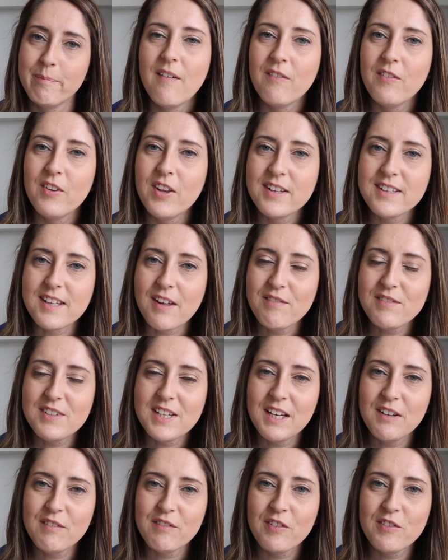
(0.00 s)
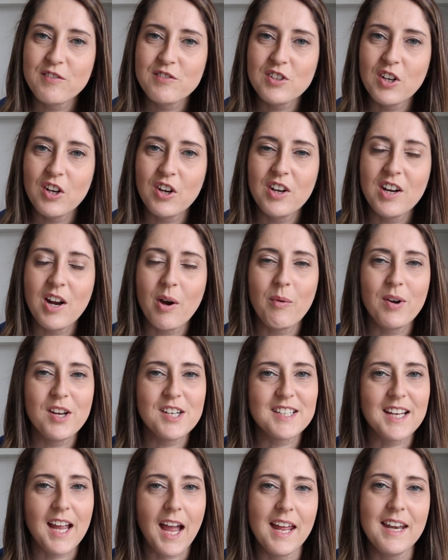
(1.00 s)
For the 17th of June, I want you
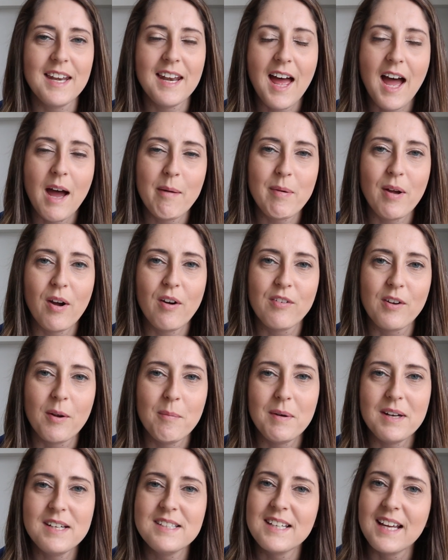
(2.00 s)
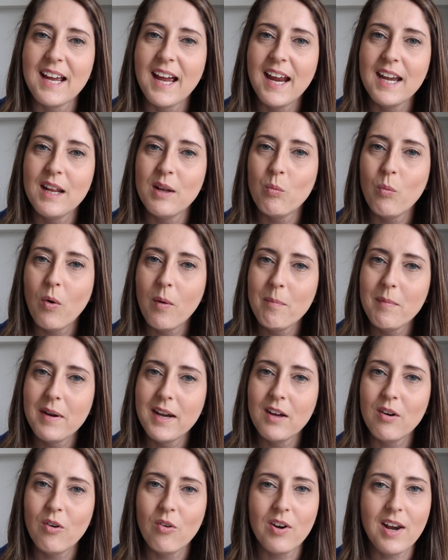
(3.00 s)
to get in the habit of completing any 1
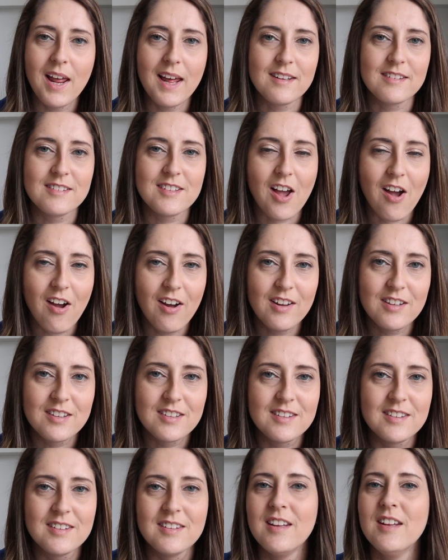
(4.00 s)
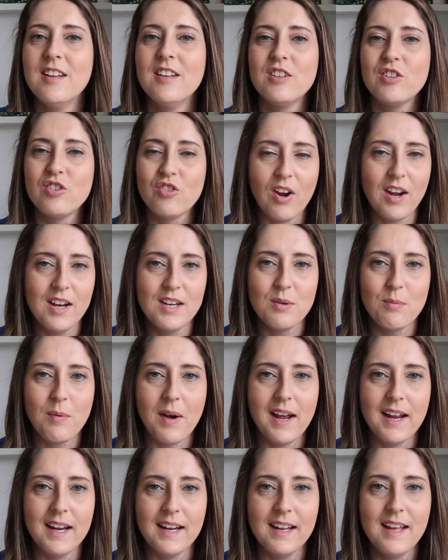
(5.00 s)
minute or less tasks straight
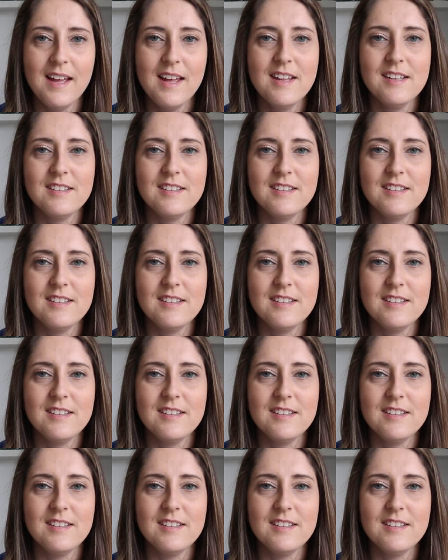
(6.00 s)
away.